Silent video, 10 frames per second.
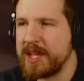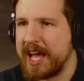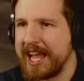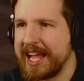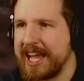
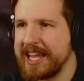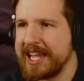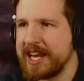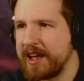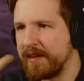I gotta
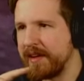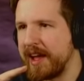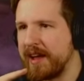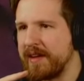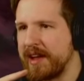get a,
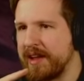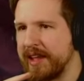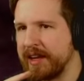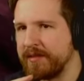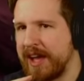a, a
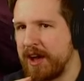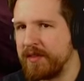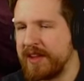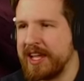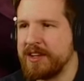like a
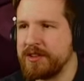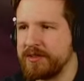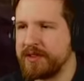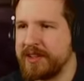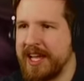valve handle
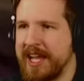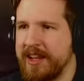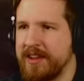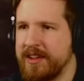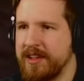
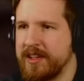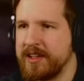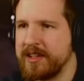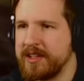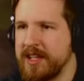that.
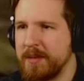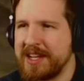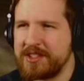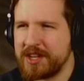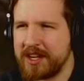Am
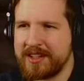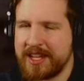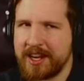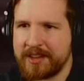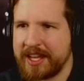I done in
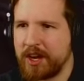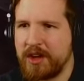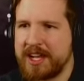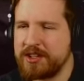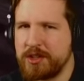there? Like all
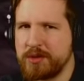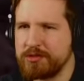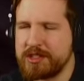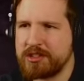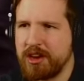I had to do was
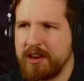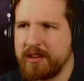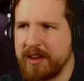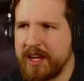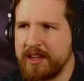restart it,
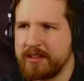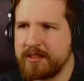right?